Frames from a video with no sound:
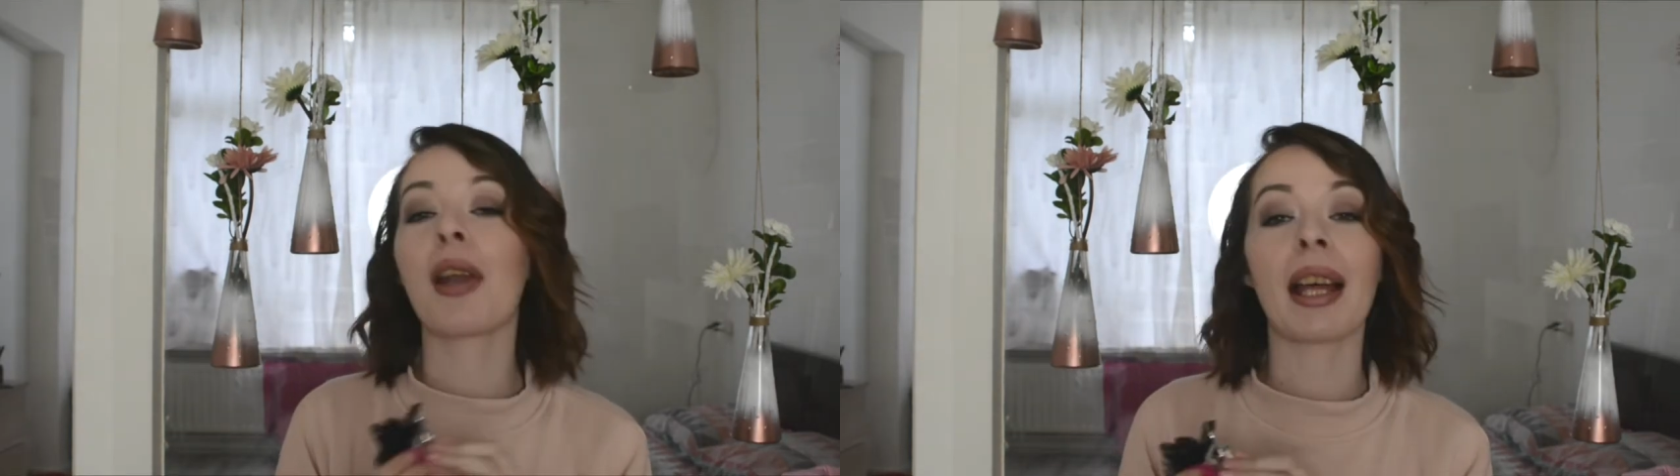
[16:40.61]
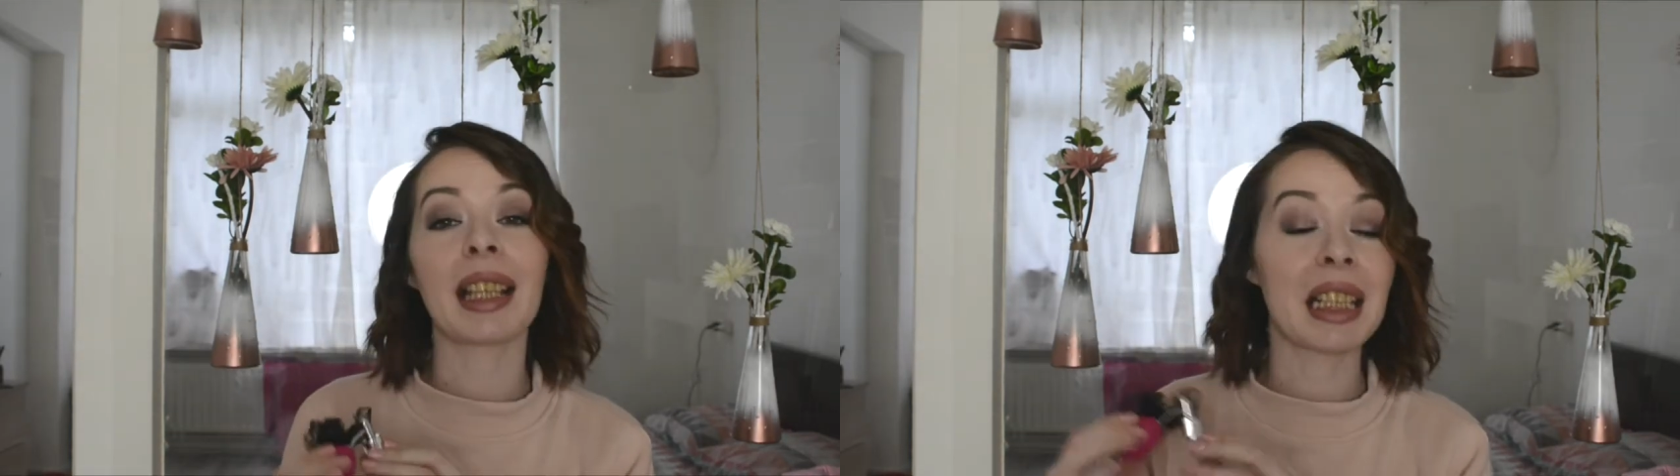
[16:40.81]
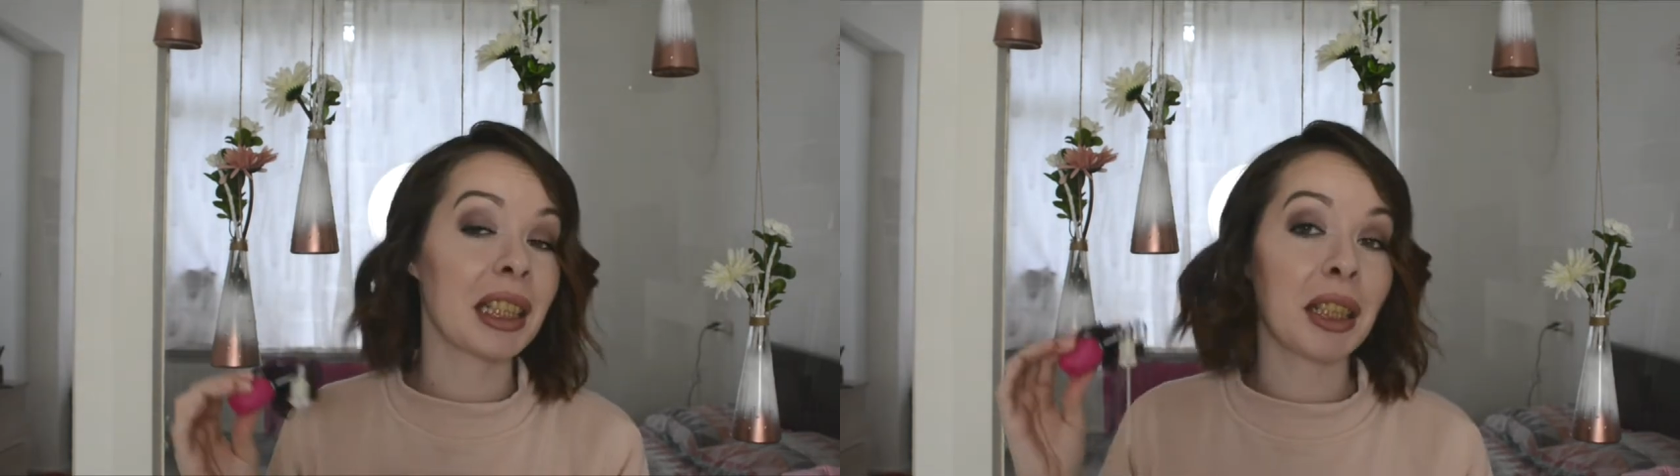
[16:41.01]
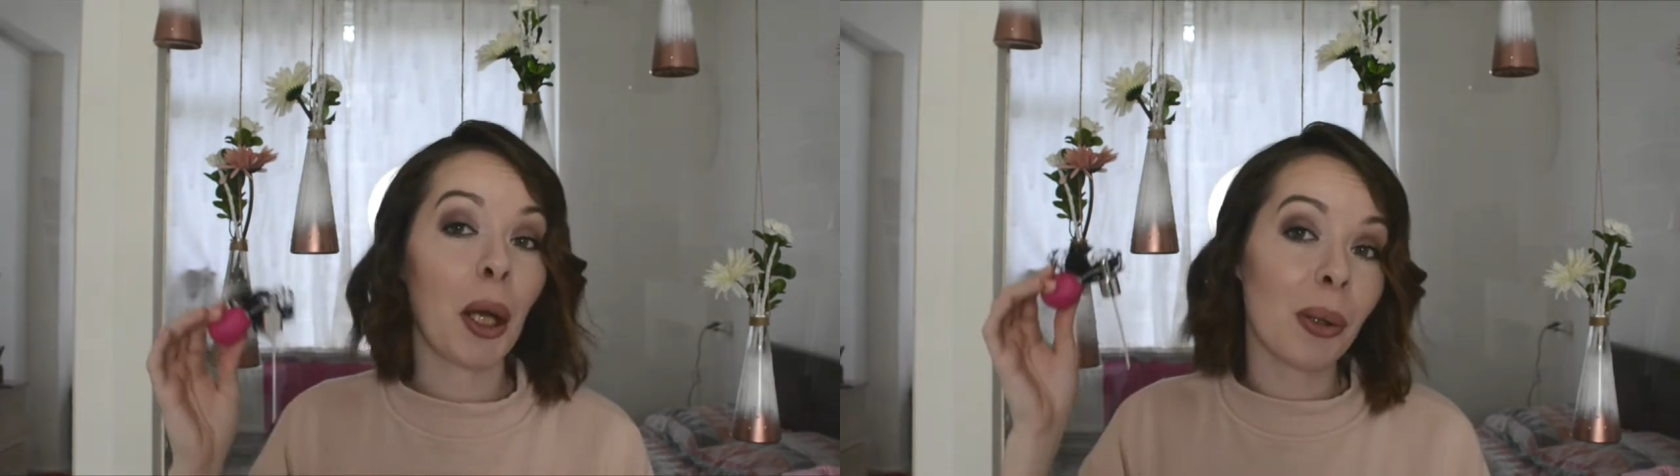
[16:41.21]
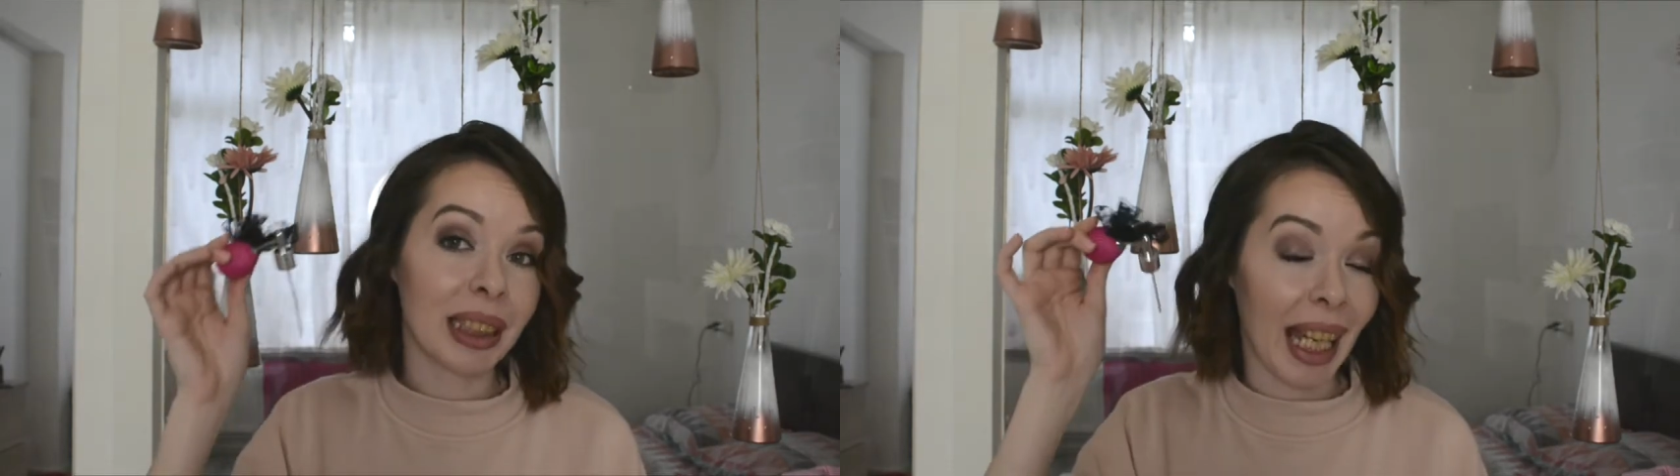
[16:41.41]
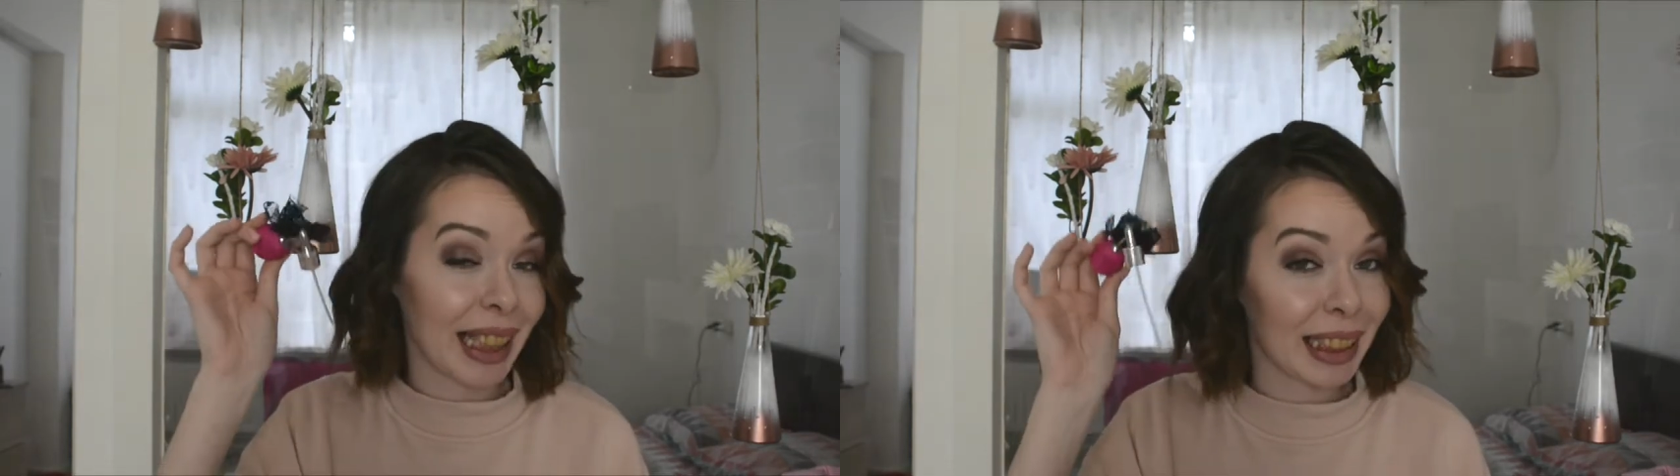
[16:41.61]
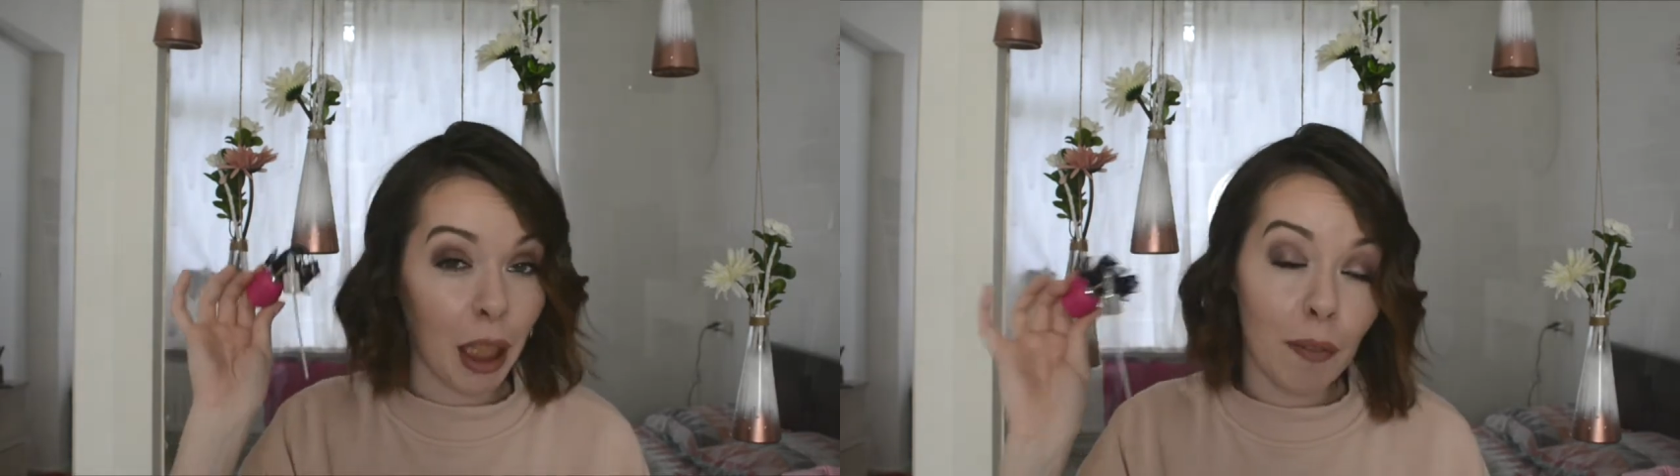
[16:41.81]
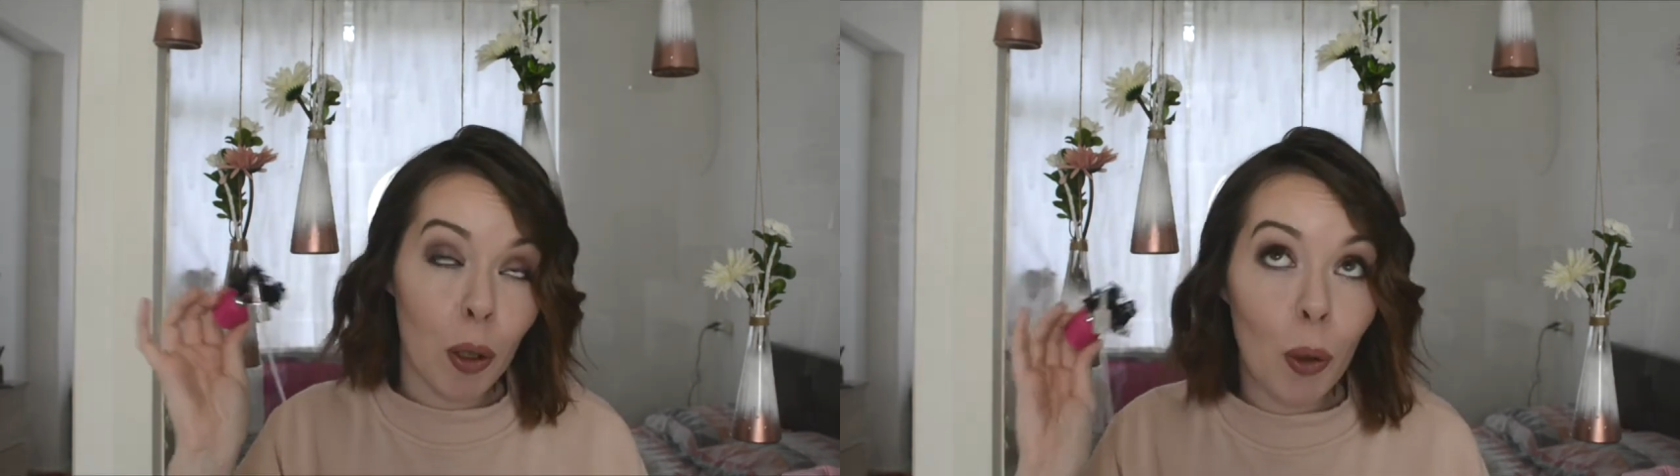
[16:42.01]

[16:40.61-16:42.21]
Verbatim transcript: like they did in the old days and I've